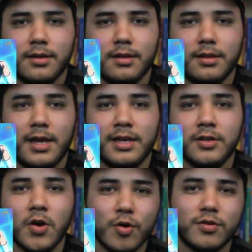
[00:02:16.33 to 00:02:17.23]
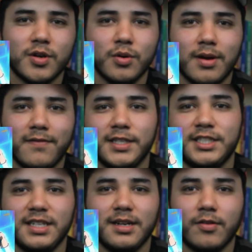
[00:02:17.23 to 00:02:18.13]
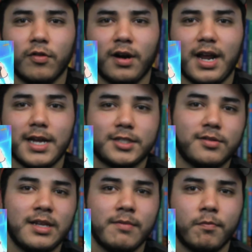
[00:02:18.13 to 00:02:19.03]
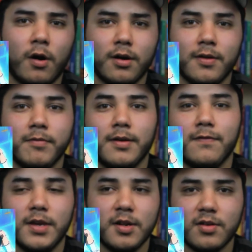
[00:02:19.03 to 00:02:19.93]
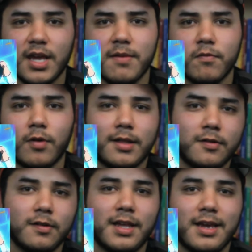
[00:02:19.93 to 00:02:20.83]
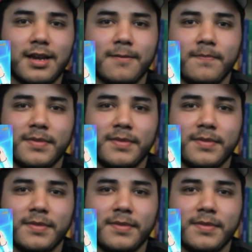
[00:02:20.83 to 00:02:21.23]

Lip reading: Goku and Vegeta were actually part of a video game rather than